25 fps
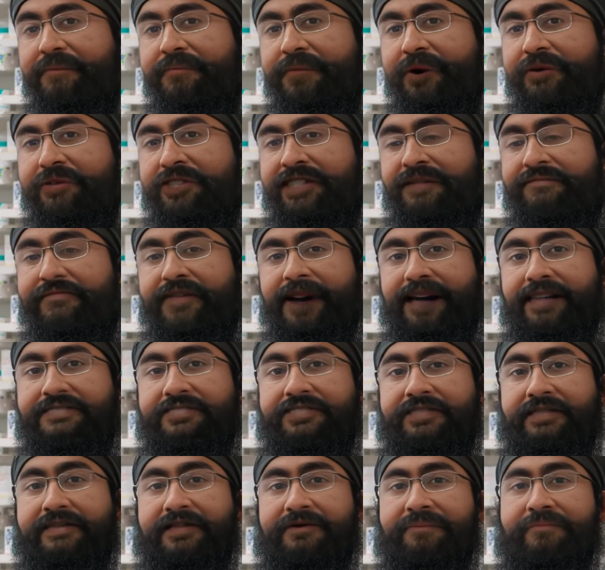a
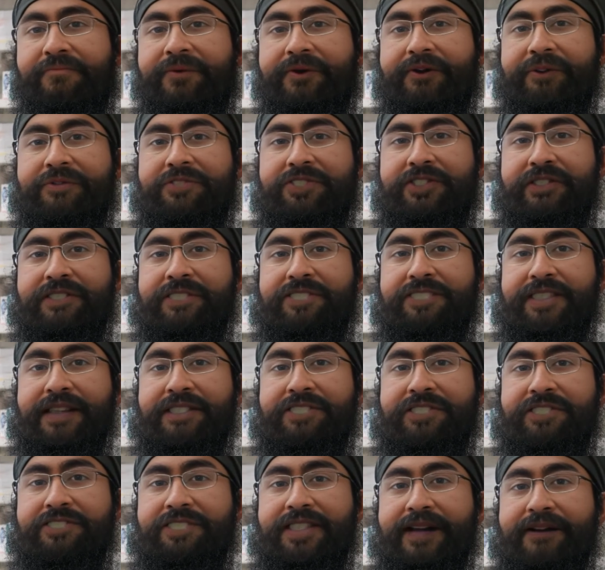multifaceted approach
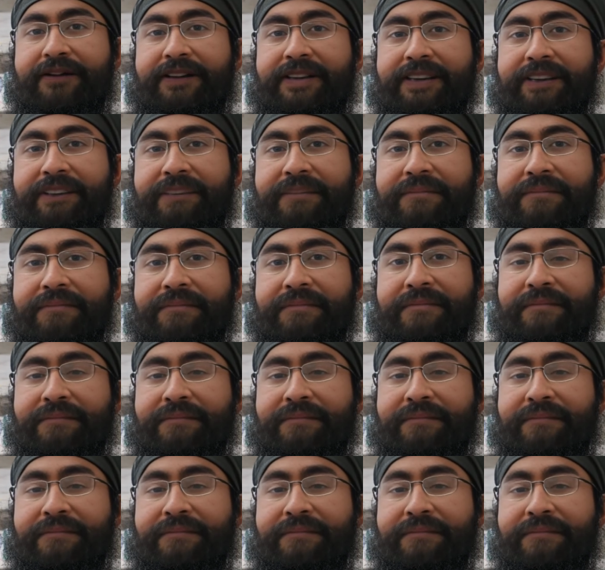is necessary.